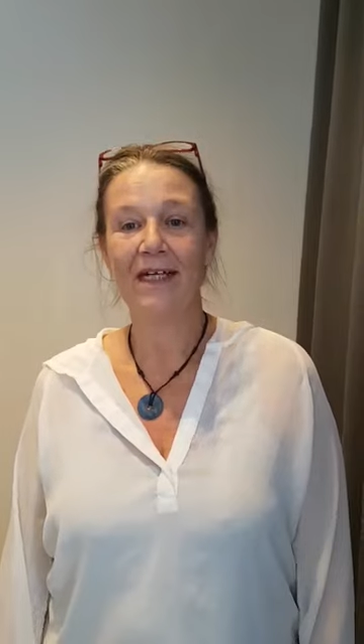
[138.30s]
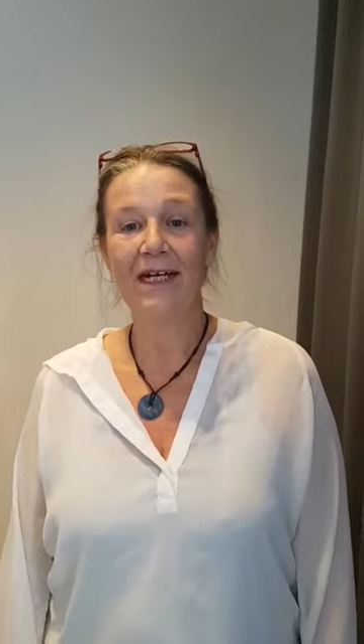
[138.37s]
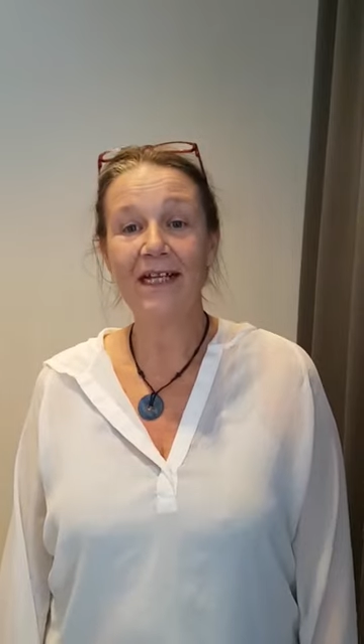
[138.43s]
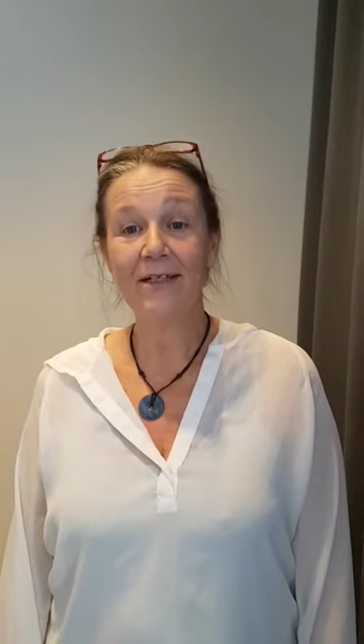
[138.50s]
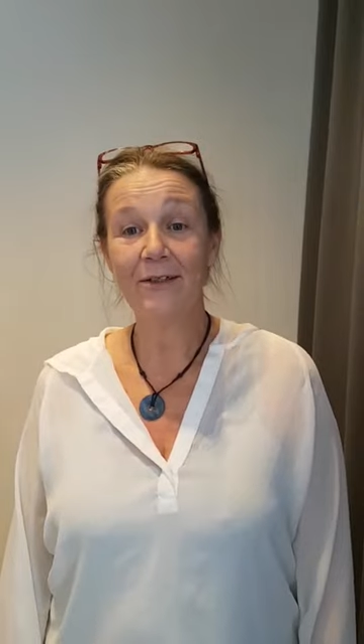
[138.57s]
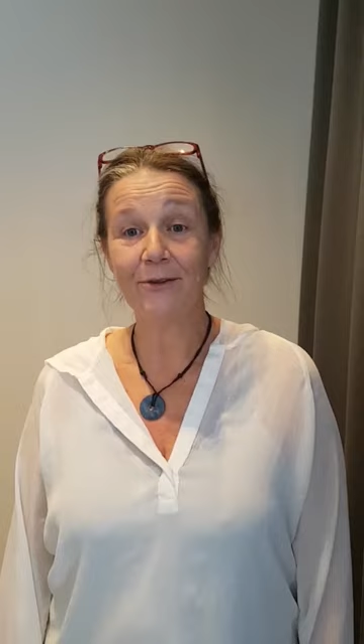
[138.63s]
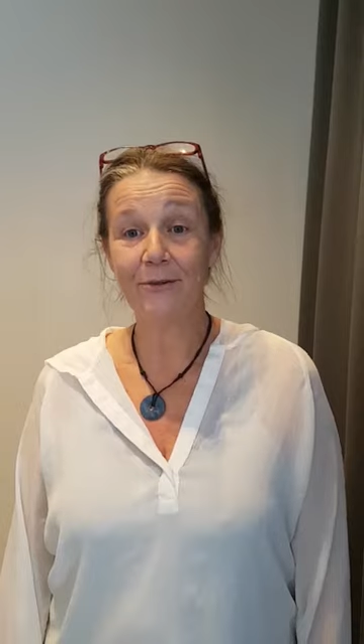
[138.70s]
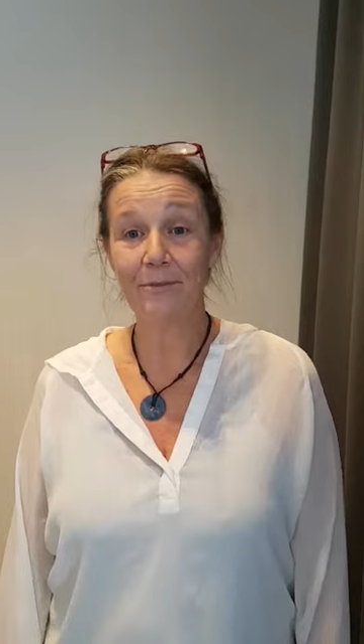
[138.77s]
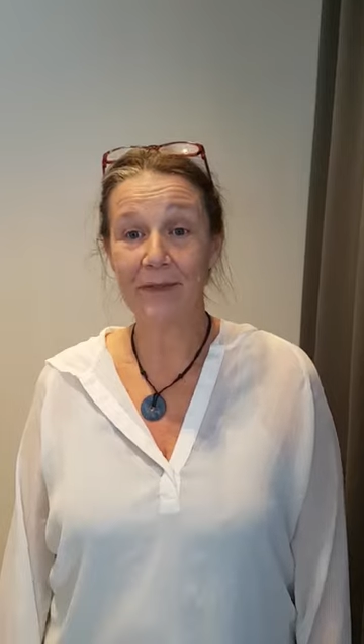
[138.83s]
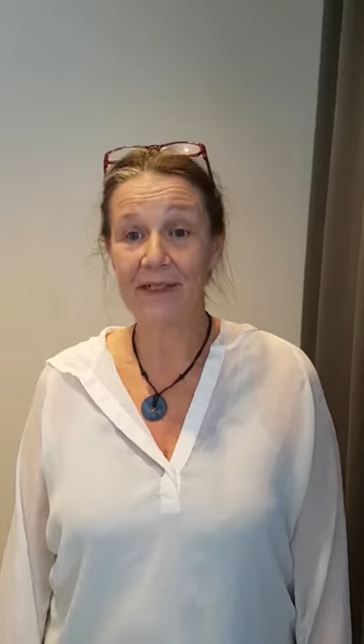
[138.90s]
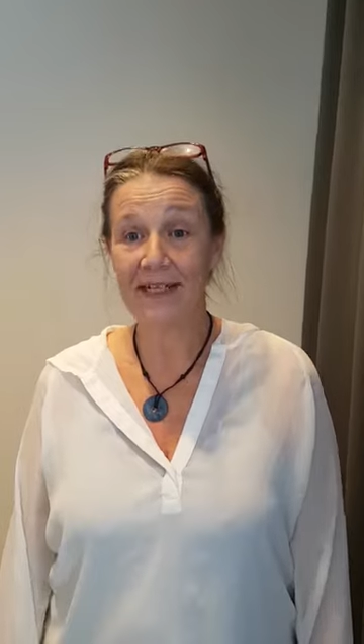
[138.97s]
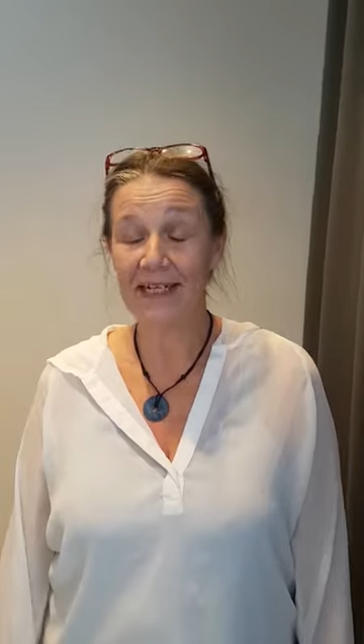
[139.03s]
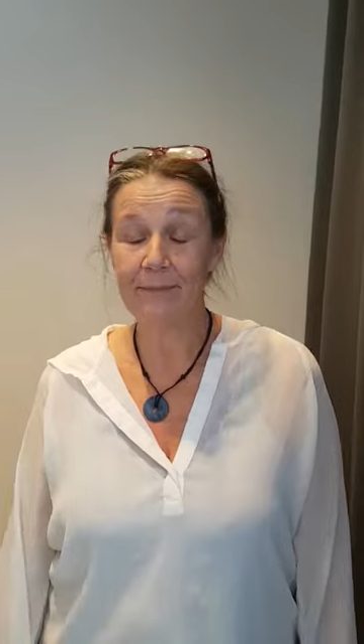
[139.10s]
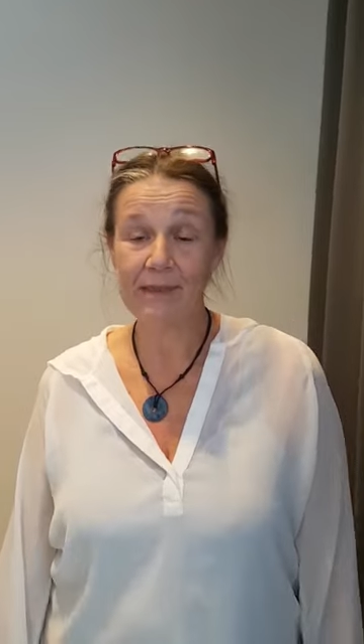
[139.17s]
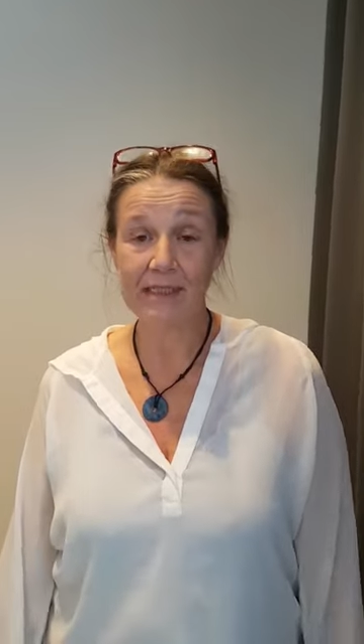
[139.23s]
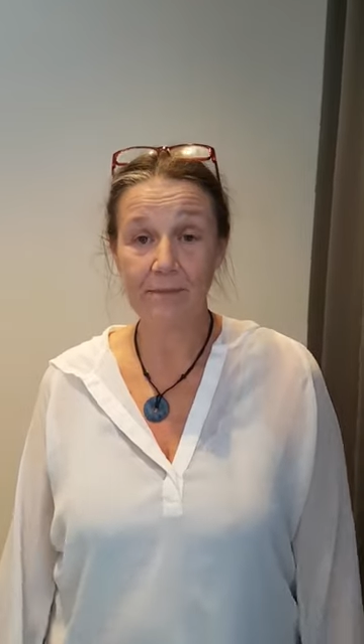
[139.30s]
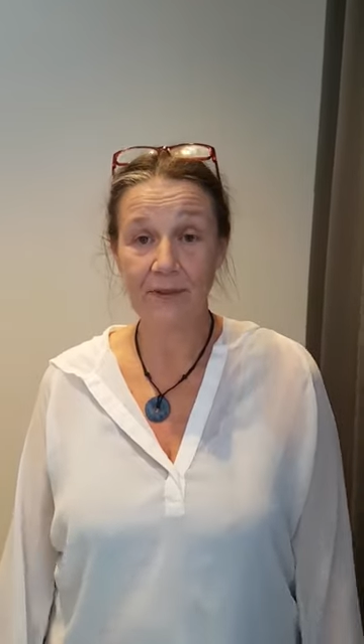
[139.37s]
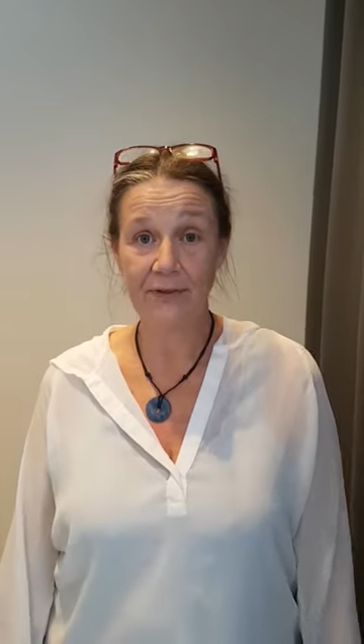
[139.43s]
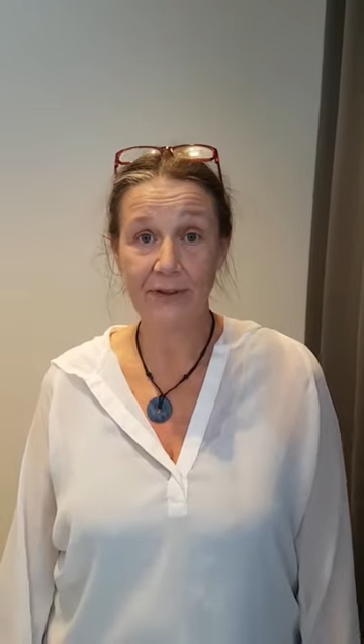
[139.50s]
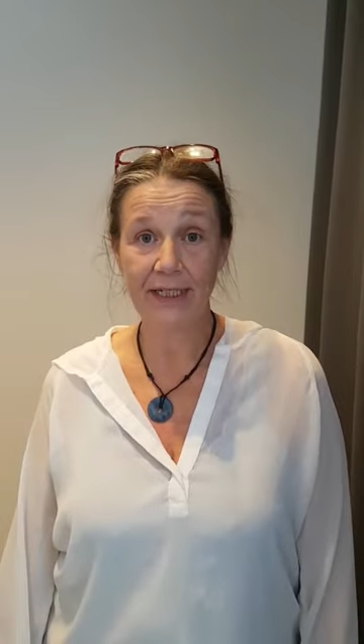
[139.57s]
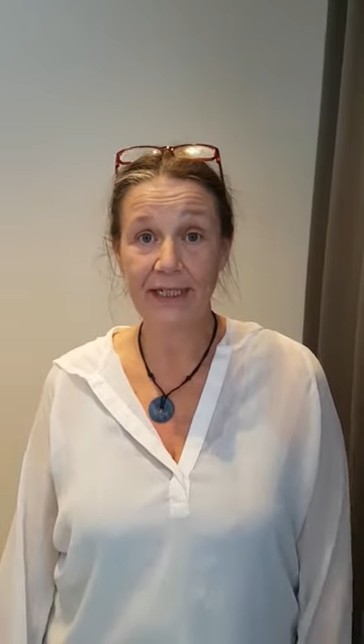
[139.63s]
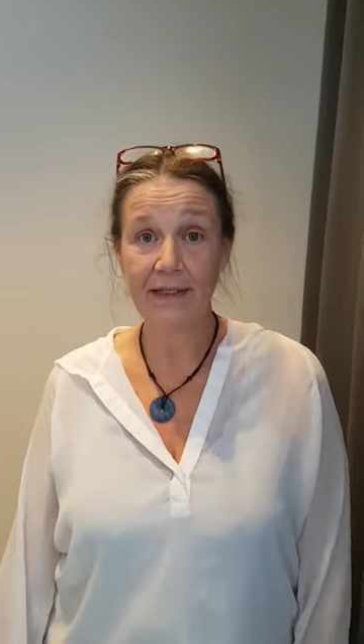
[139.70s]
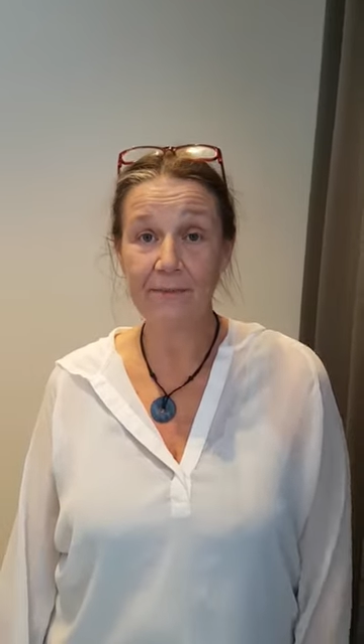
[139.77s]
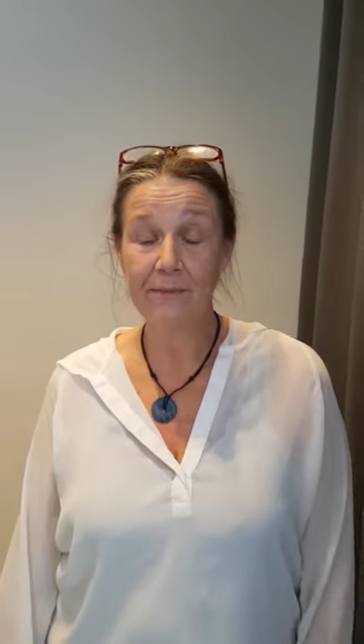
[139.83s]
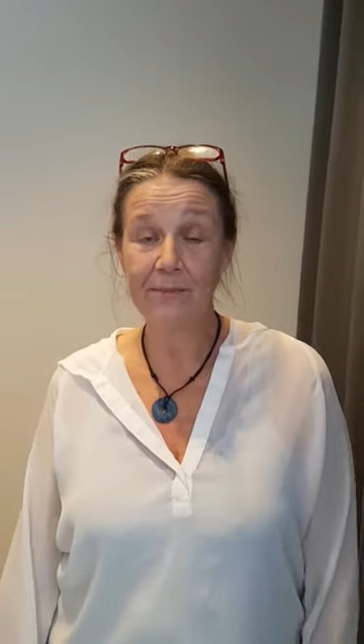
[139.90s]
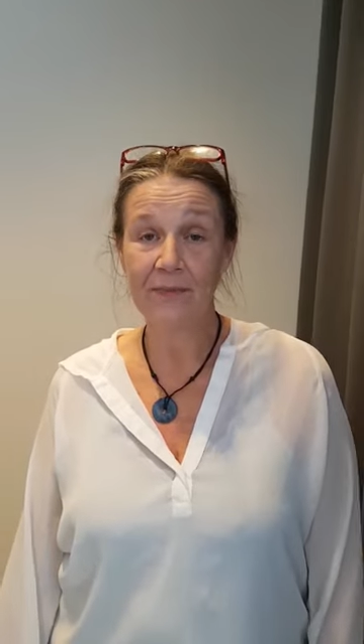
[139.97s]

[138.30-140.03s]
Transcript: Hello, my name is Marie,